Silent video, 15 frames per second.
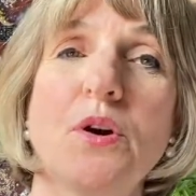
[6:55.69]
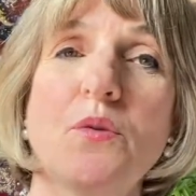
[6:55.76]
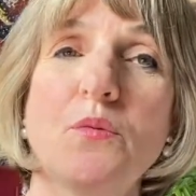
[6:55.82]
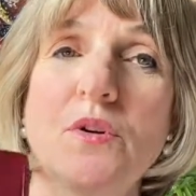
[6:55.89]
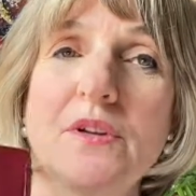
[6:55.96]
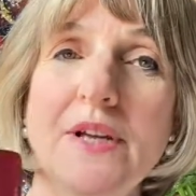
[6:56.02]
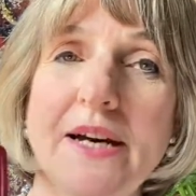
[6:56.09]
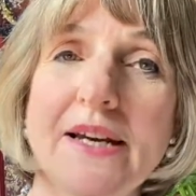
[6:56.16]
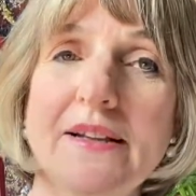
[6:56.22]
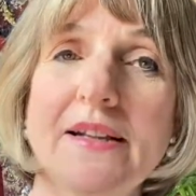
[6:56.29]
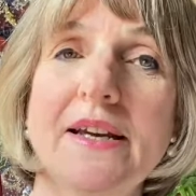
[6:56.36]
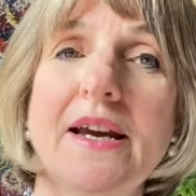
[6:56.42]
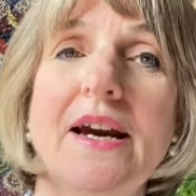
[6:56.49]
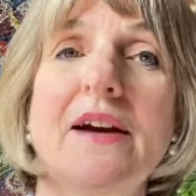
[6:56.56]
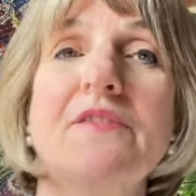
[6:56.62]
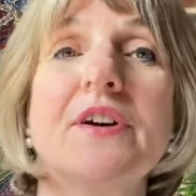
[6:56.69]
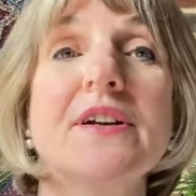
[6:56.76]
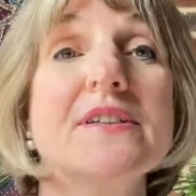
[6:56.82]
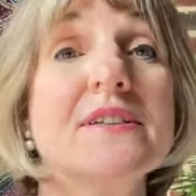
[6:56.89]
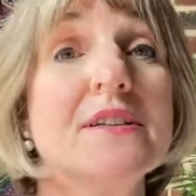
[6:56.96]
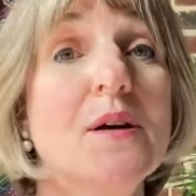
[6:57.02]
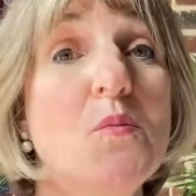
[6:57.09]
will likely have
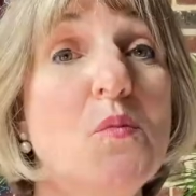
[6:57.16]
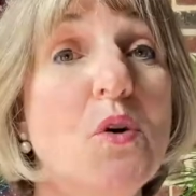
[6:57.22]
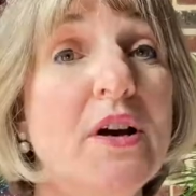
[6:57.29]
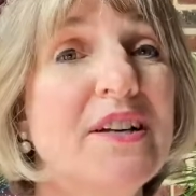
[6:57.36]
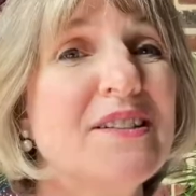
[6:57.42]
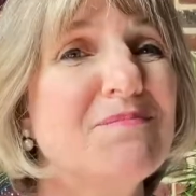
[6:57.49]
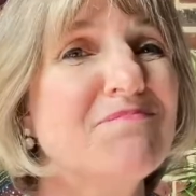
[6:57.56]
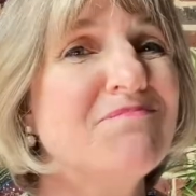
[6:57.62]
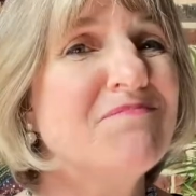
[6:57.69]
somewhat